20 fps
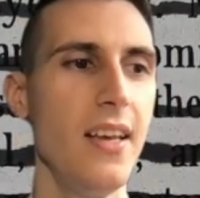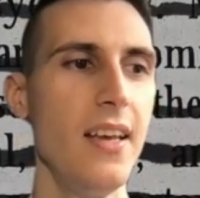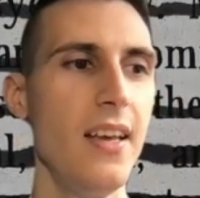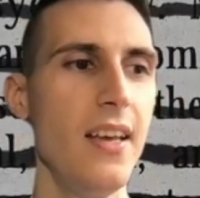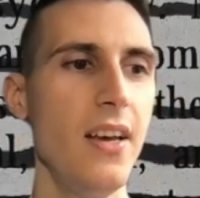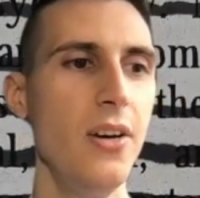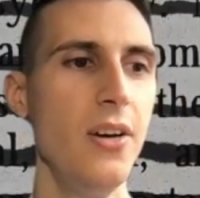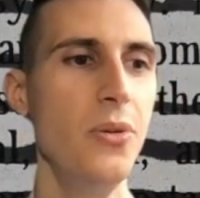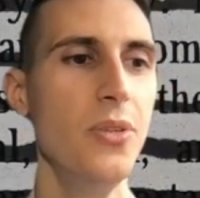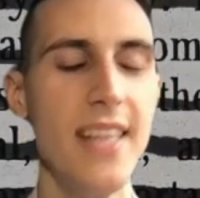
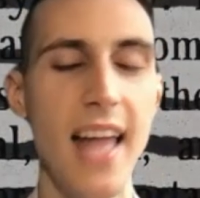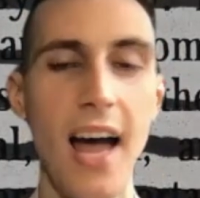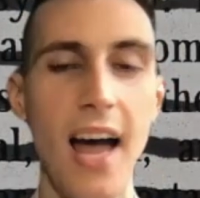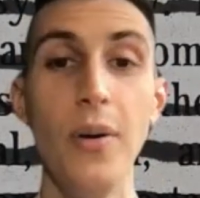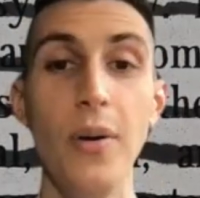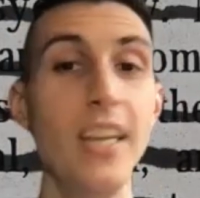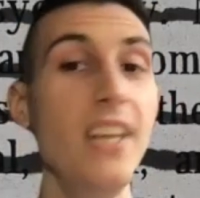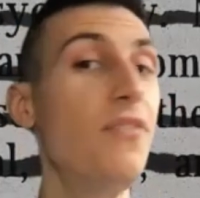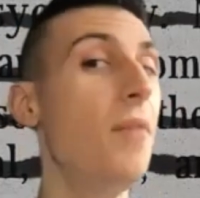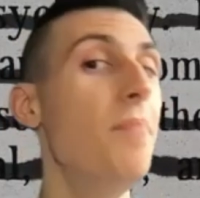who is now
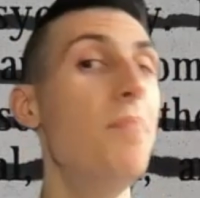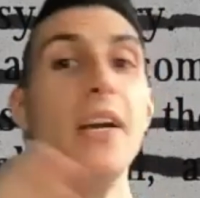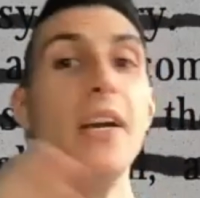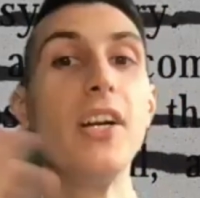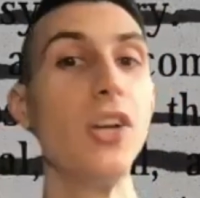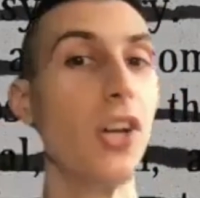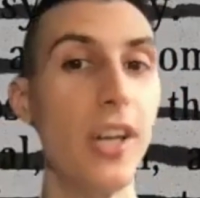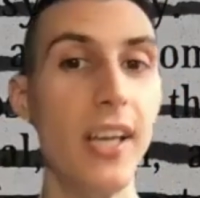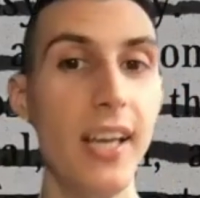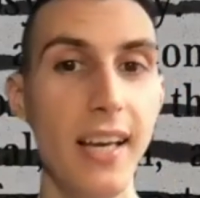an even
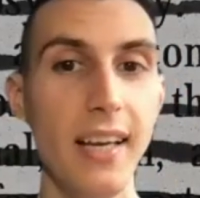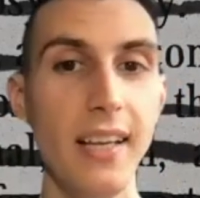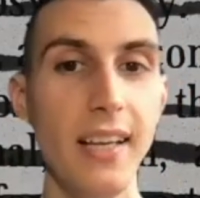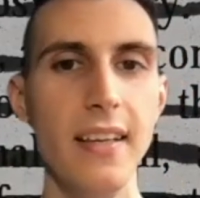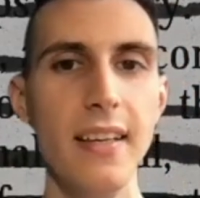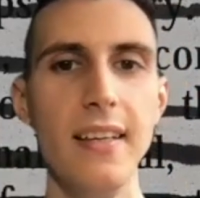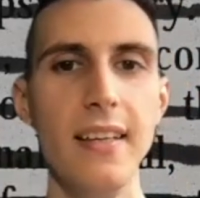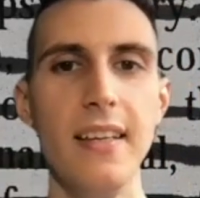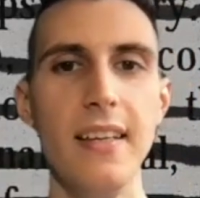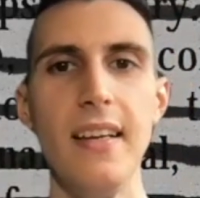bigger
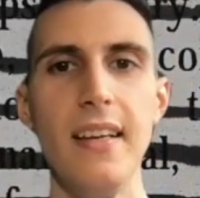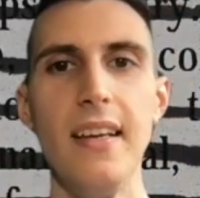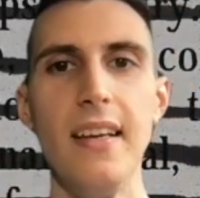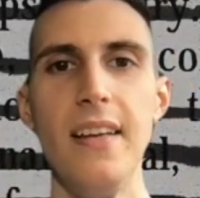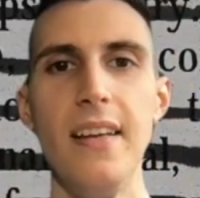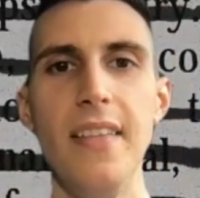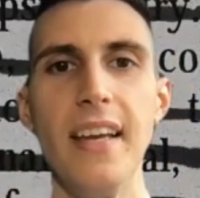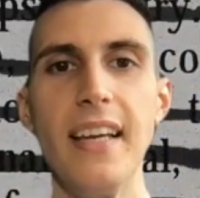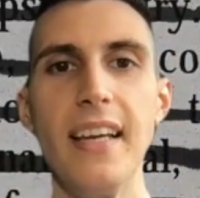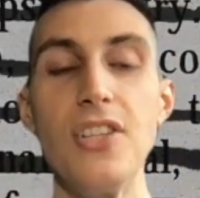kid
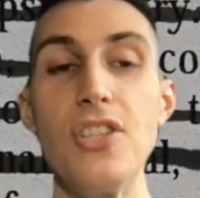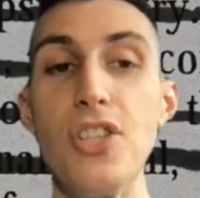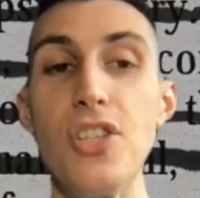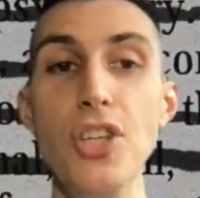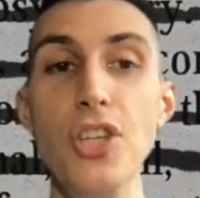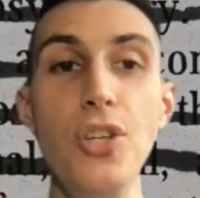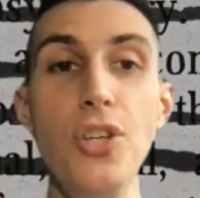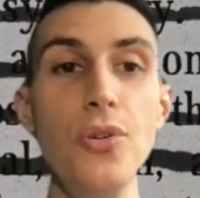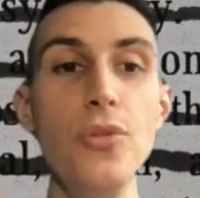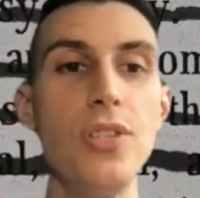that gets to
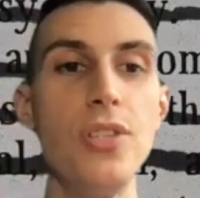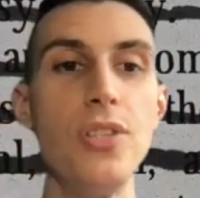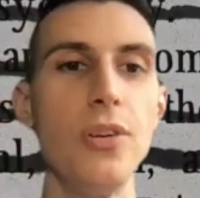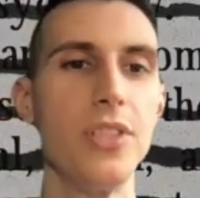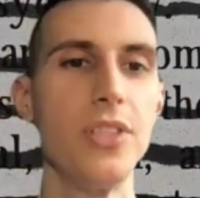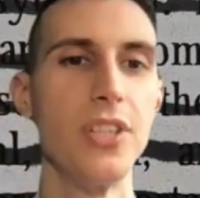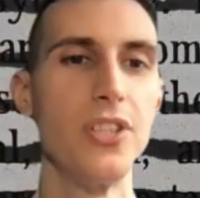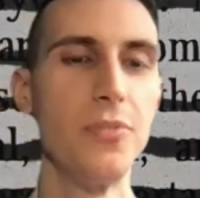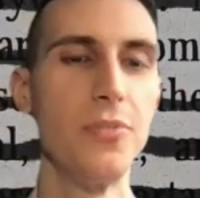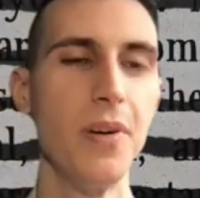use those
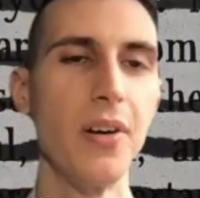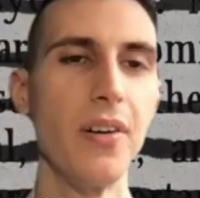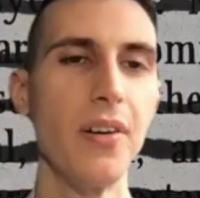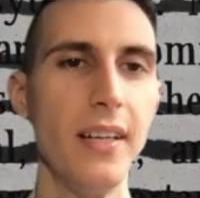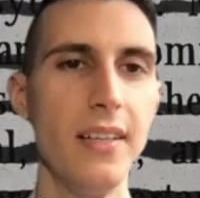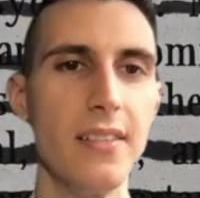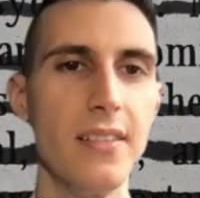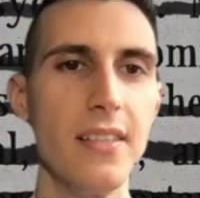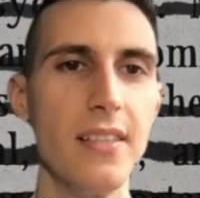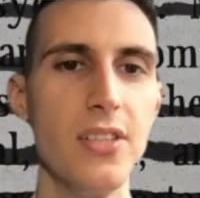
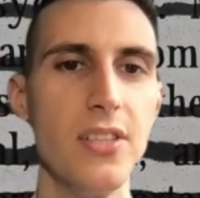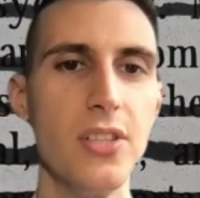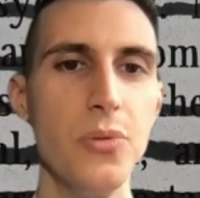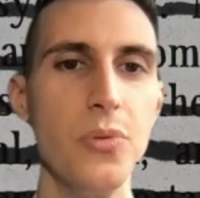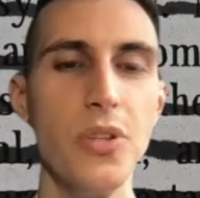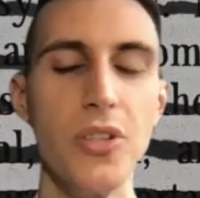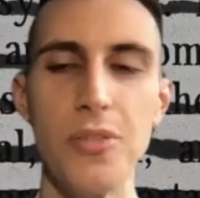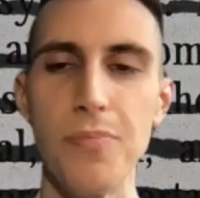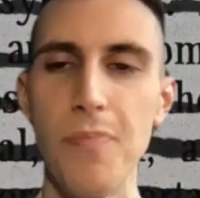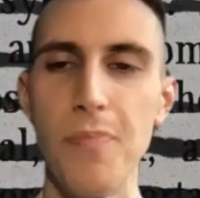experiences to
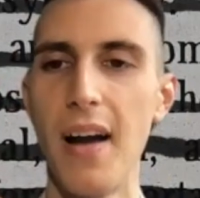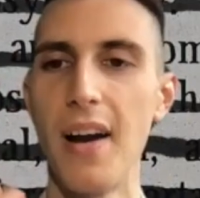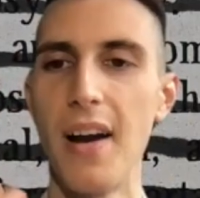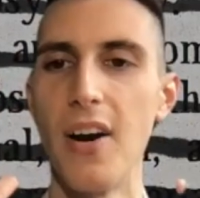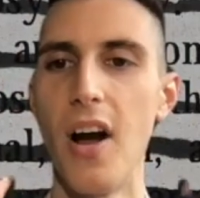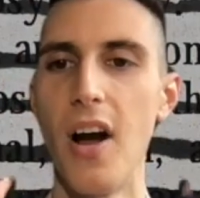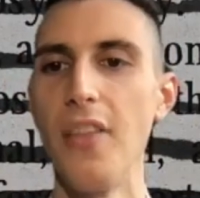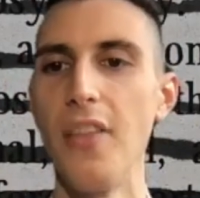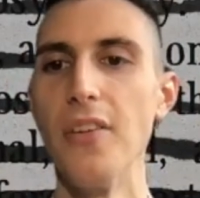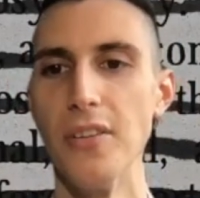inspire
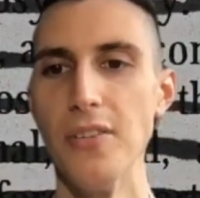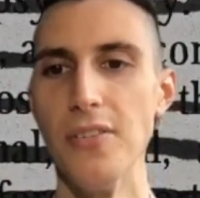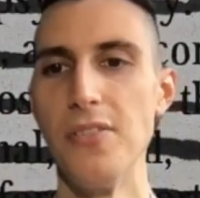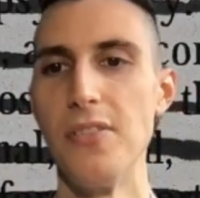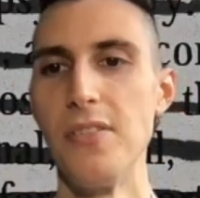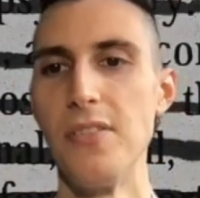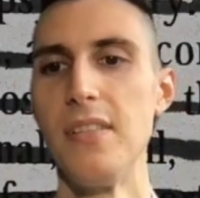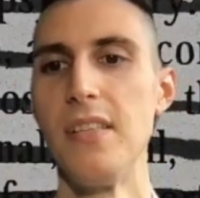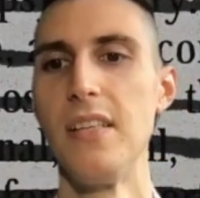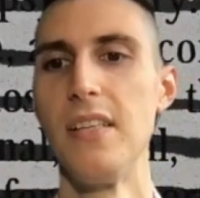
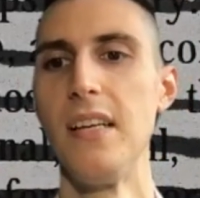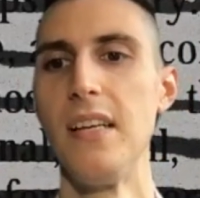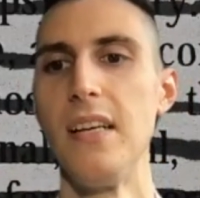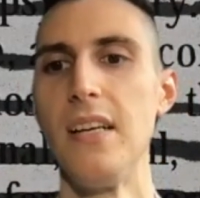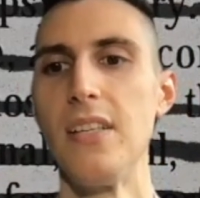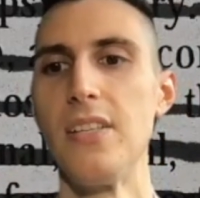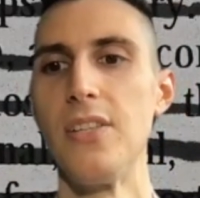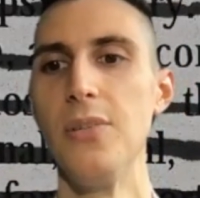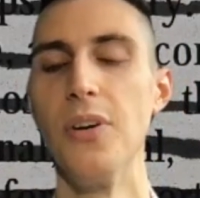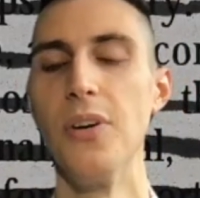others
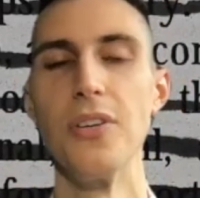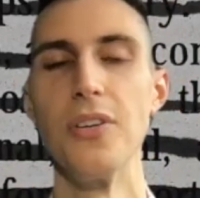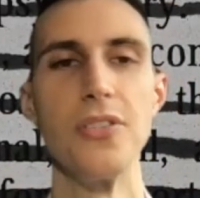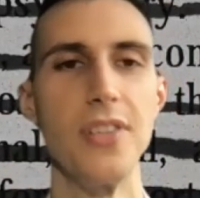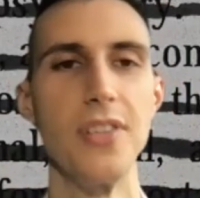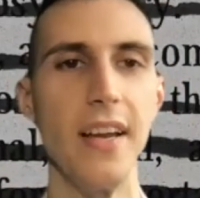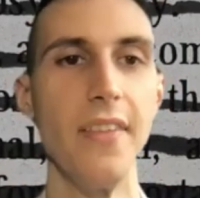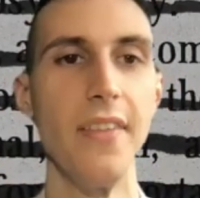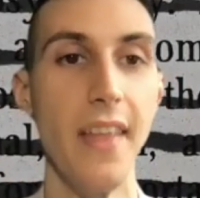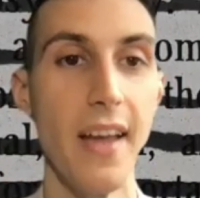to
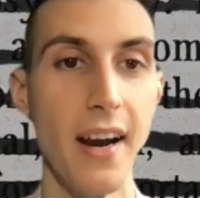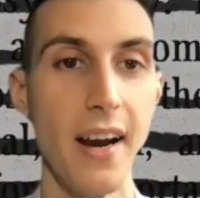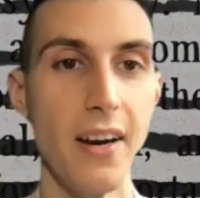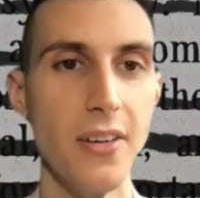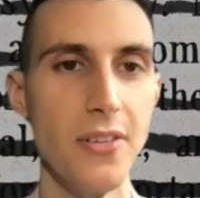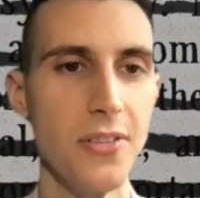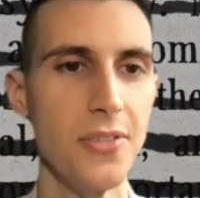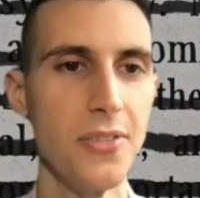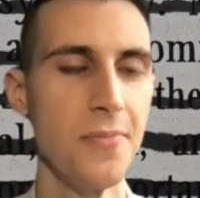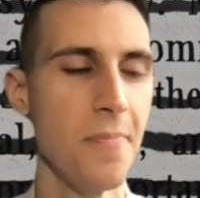understand
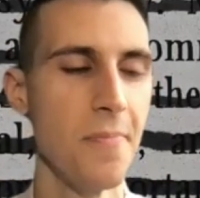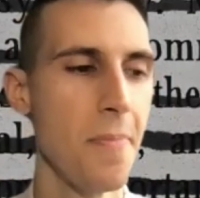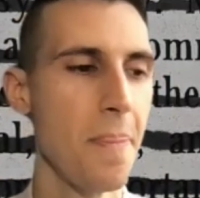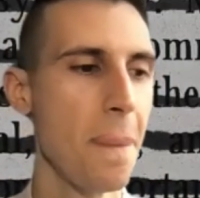theirs.